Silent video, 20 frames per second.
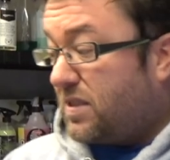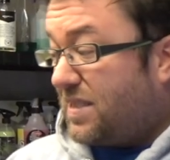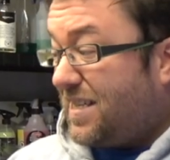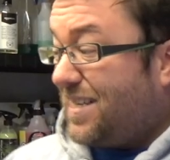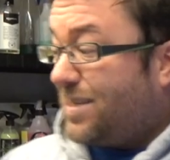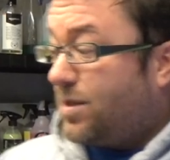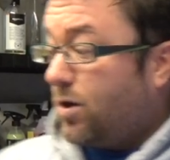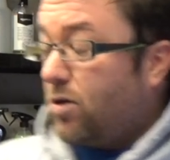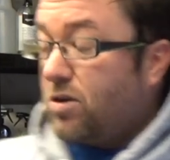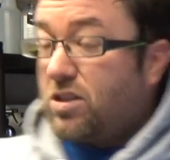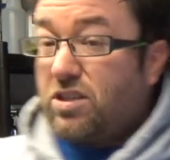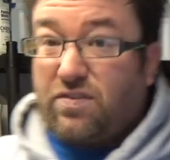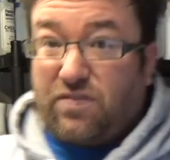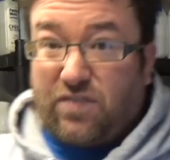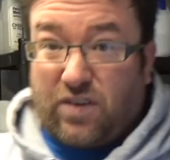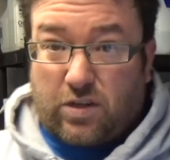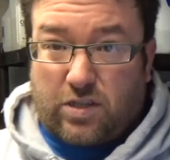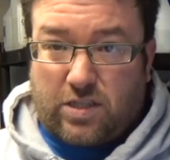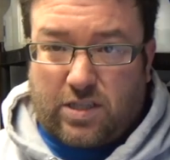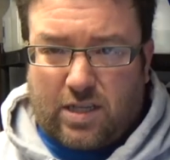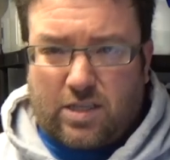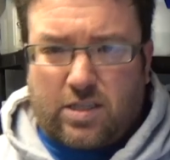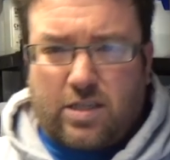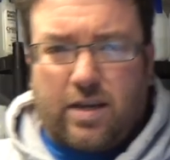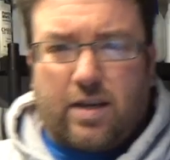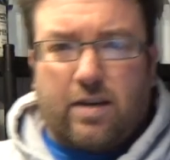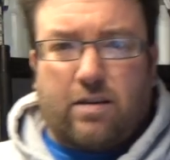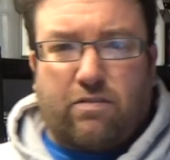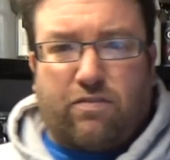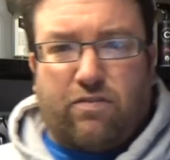detox first. That's
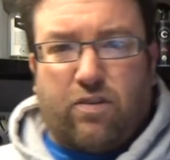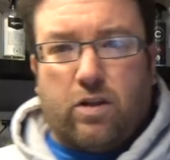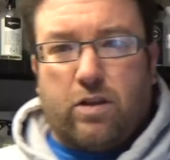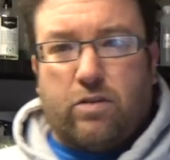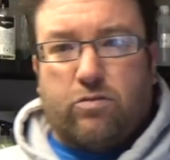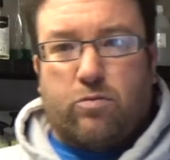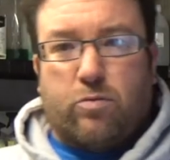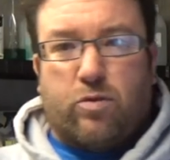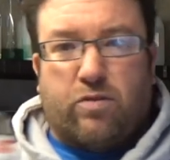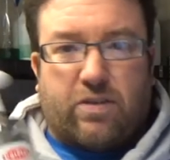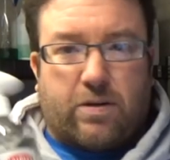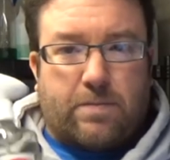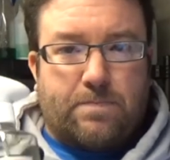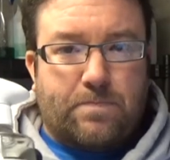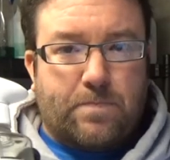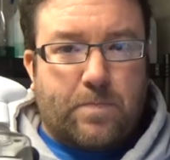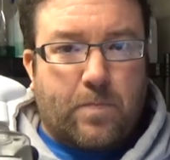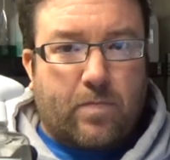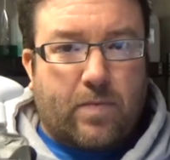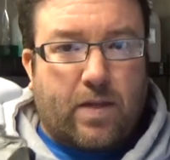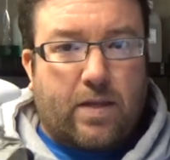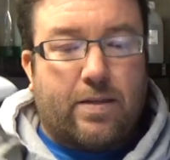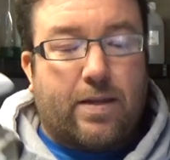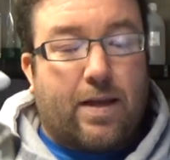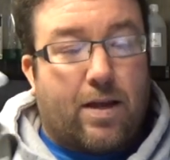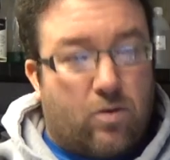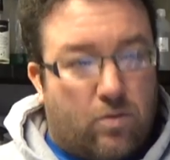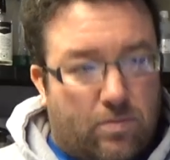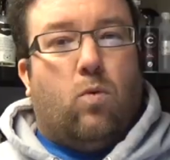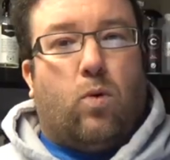the iron fallout remover.
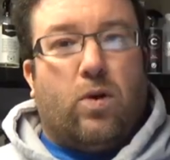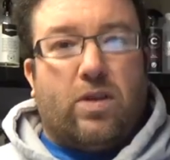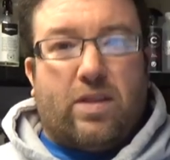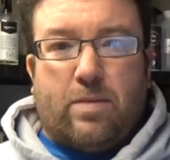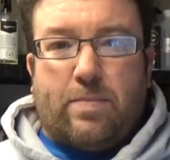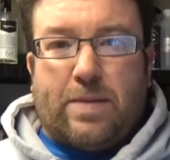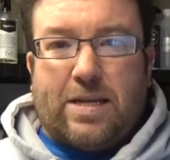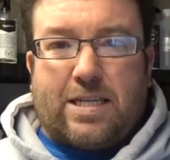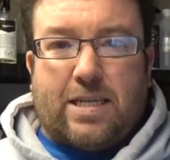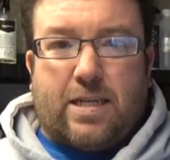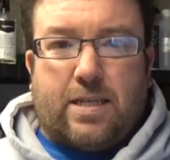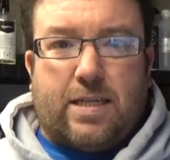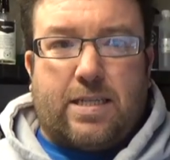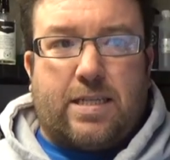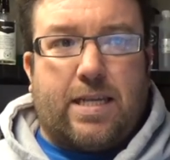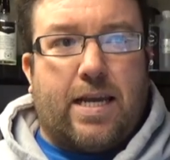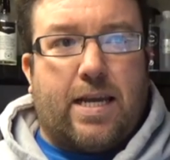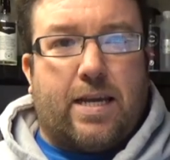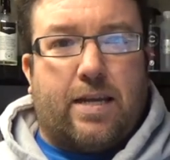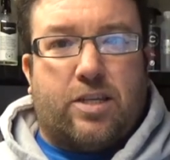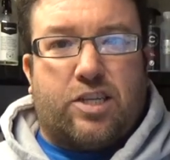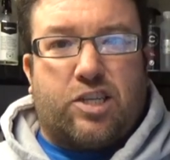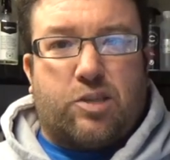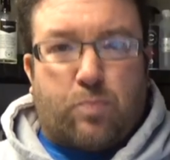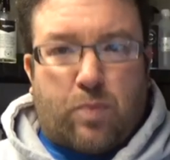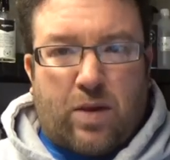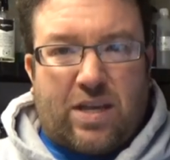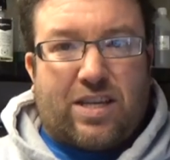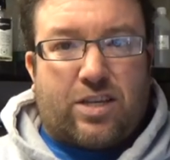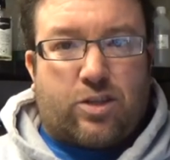Now, what they're basically saying is
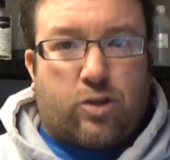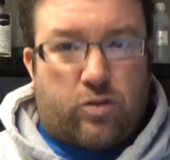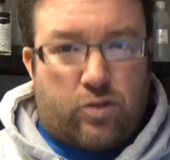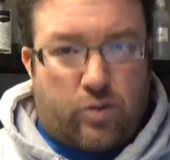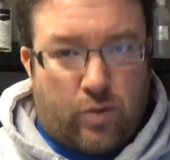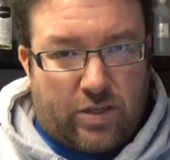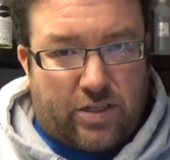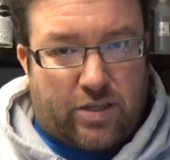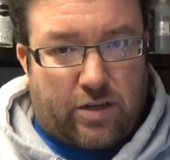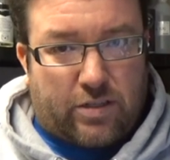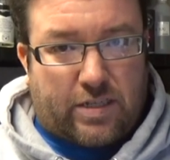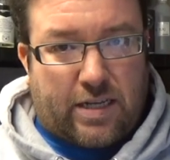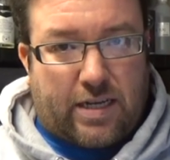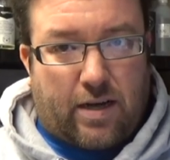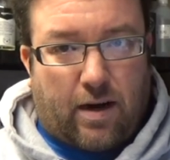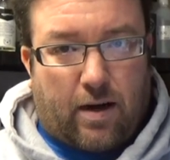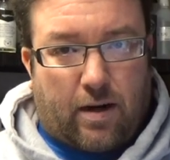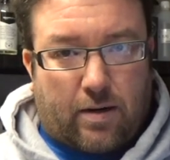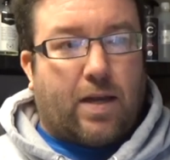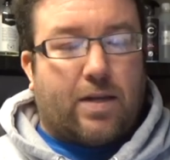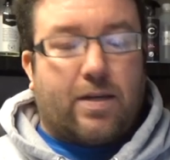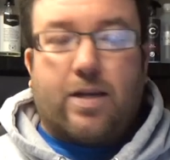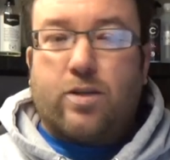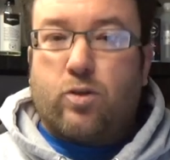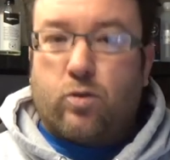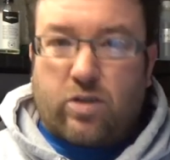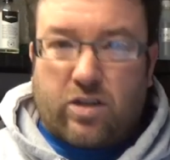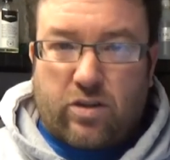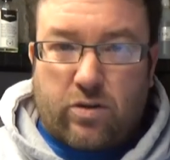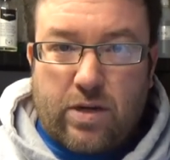spray this onto a dirty car, and I
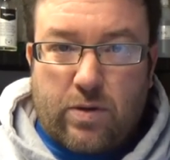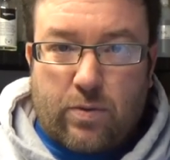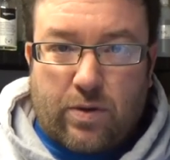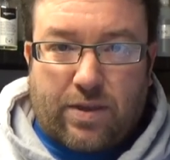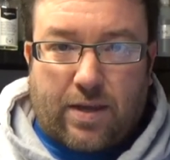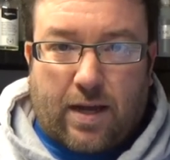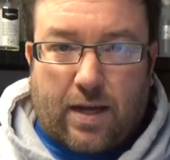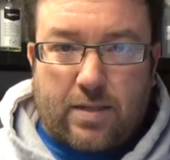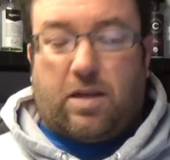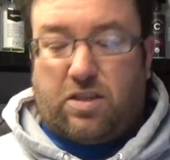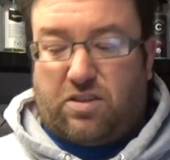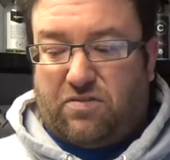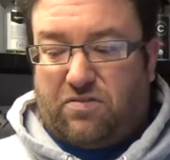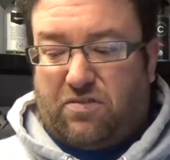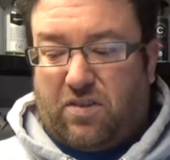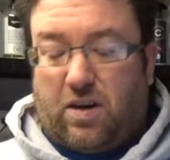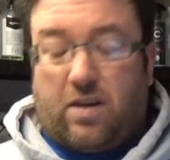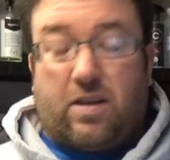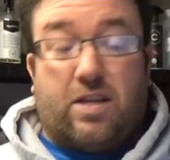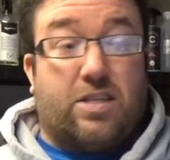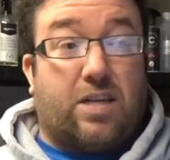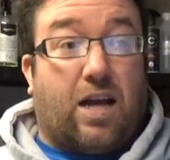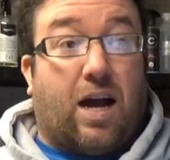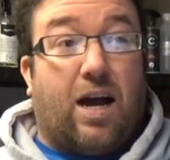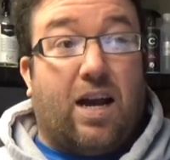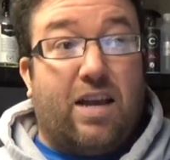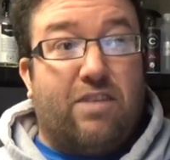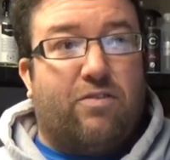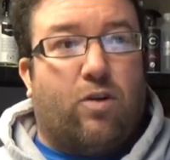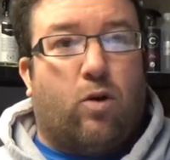don't agree with that. As far as
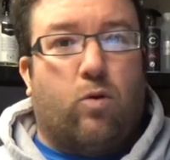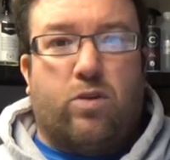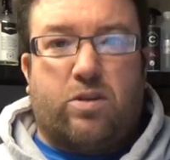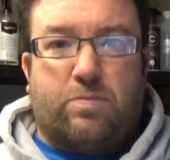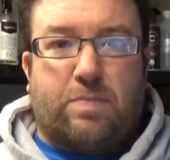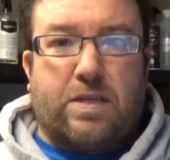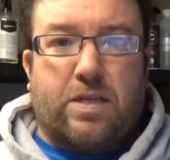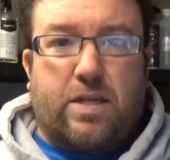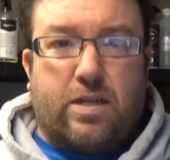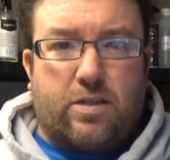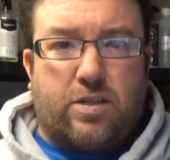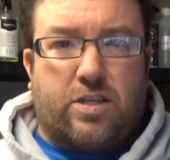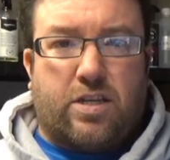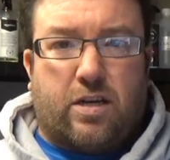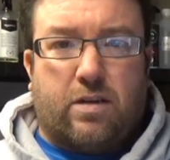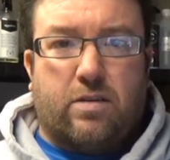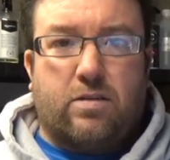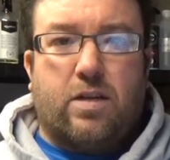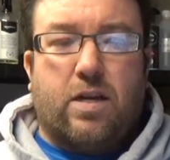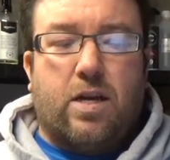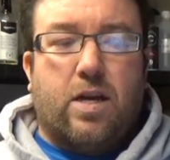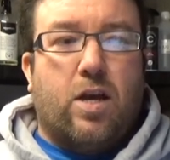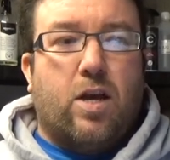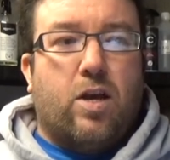I've always been concerned,